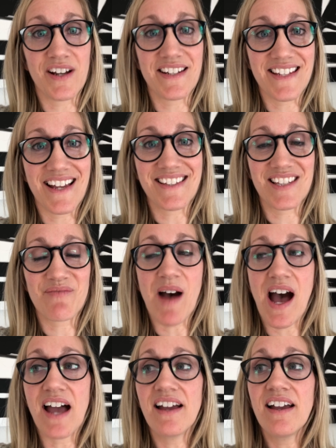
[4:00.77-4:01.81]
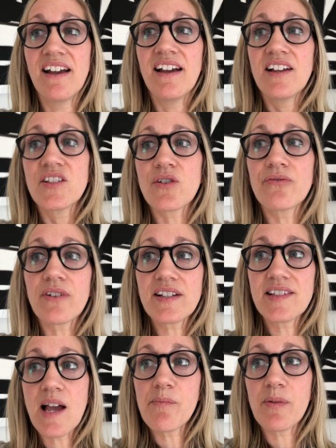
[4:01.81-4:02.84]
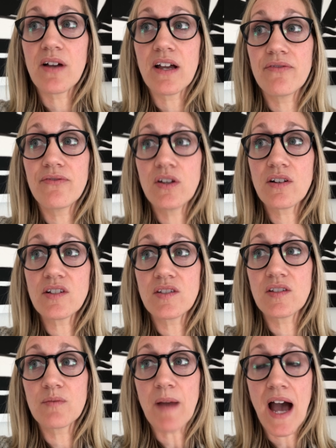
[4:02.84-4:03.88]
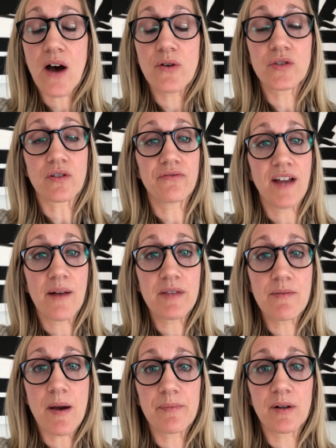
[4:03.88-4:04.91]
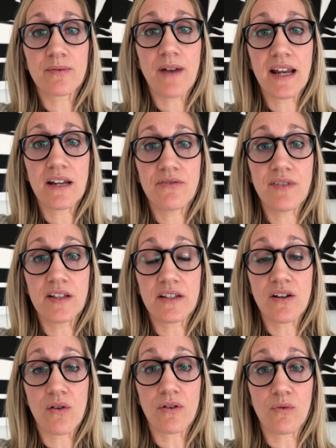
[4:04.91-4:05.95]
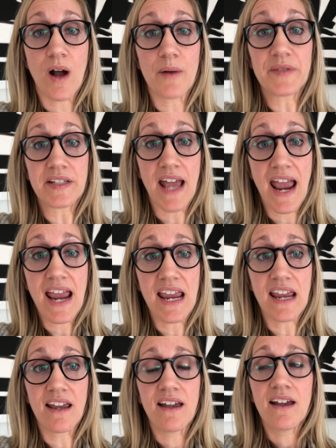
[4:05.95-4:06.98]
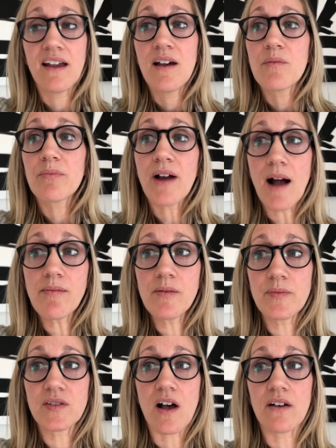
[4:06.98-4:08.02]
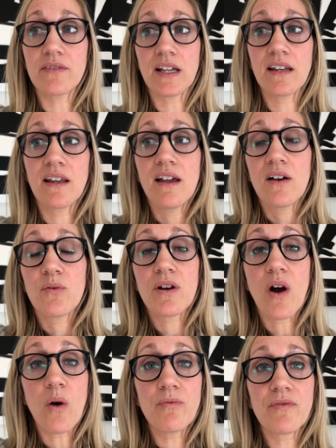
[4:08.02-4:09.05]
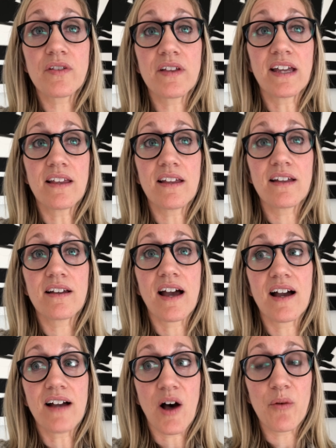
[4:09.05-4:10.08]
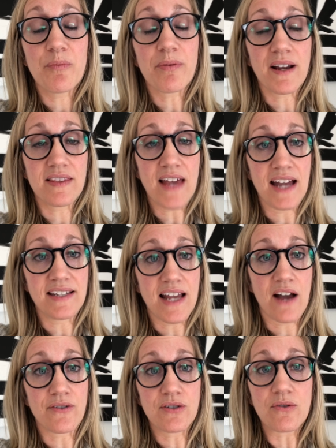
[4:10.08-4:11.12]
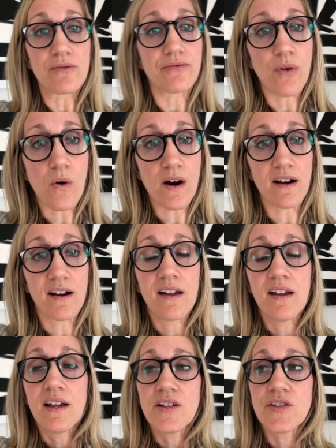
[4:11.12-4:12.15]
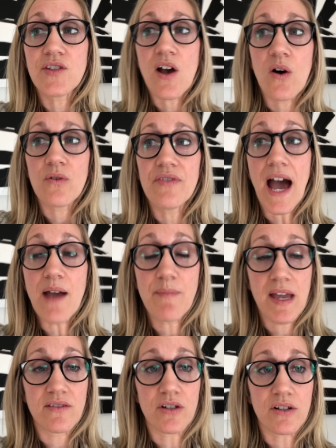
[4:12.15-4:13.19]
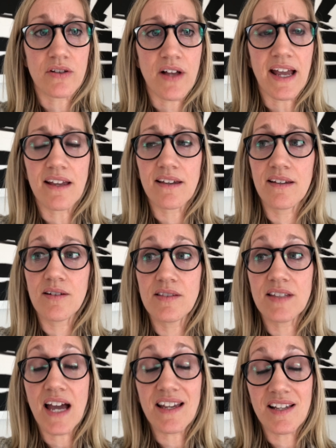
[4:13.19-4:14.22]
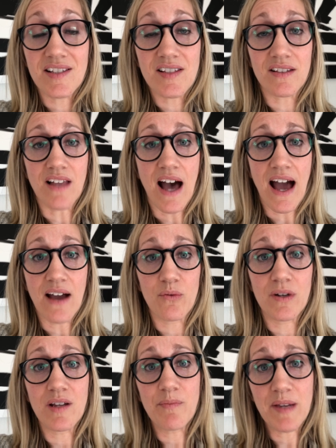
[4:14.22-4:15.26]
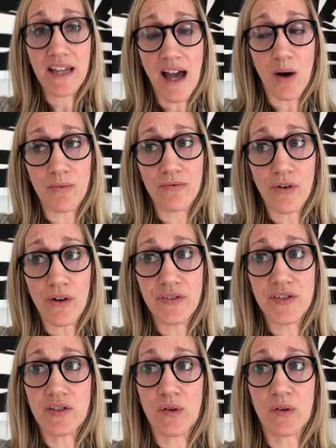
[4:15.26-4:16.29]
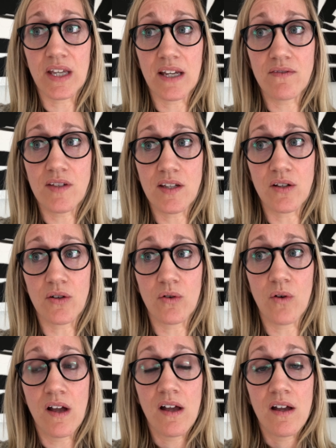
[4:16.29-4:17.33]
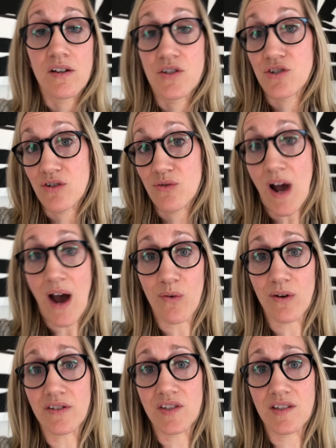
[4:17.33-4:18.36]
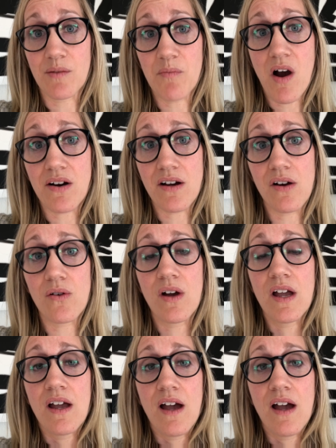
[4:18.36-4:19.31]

intense spot. So for example, if your spouse or family member rated feeling overwhelmed an 8, problem solving would hopefully help bring that down to a 4. So that may look like, that is a lot. Would it be helpful to give you 2 hours tomorrow,